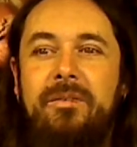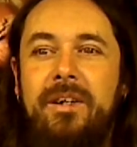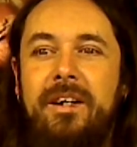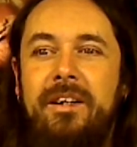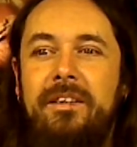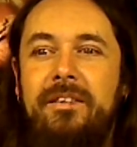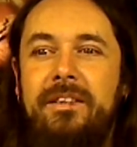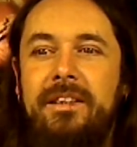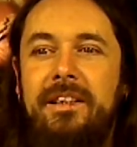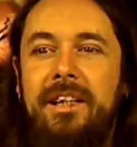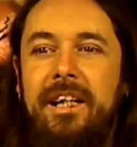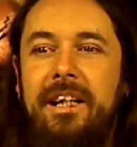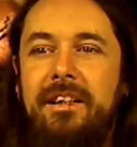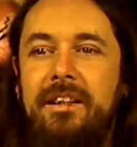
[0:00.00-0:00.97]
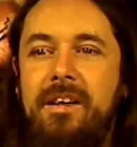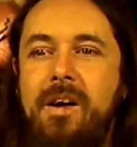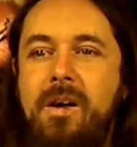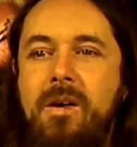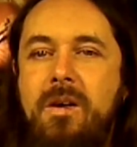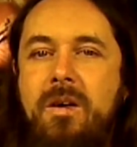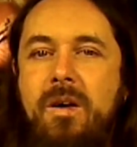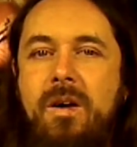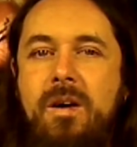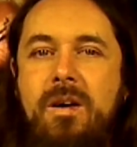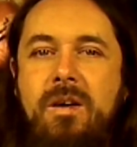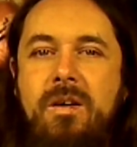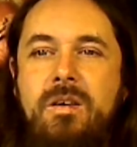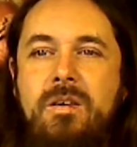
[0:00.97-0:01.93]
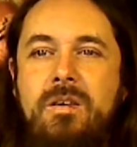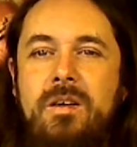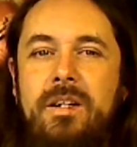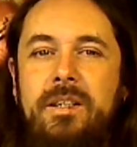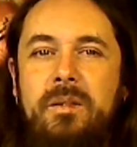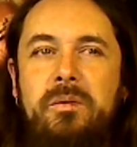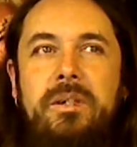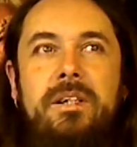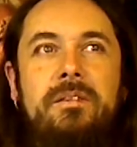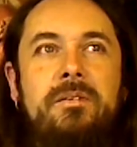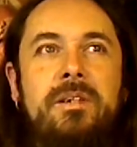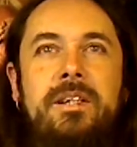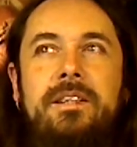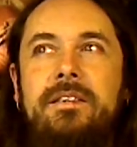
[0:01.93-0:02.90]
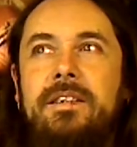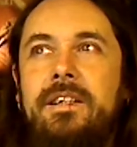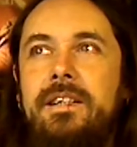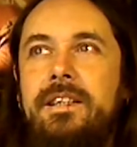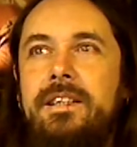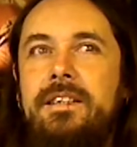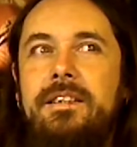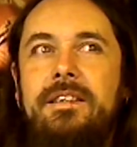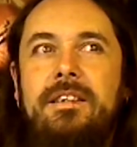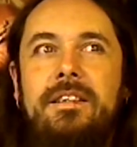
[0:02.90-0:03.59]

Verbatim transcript: found today is it weird when I do this?